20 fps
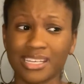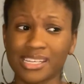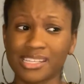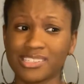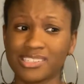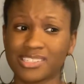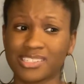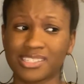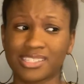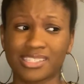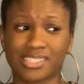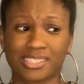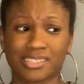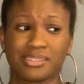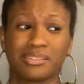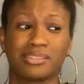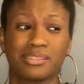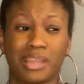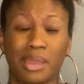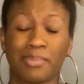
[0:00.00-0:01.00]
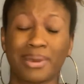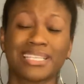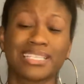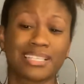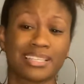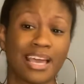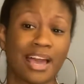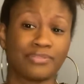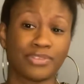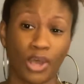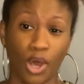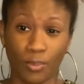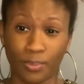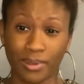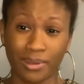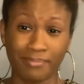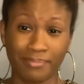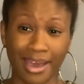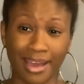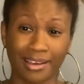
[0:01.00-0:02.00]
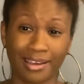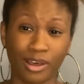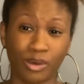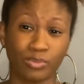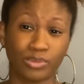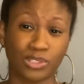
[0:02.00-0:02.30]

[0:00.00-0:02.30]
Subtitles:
They basically have to open him back up.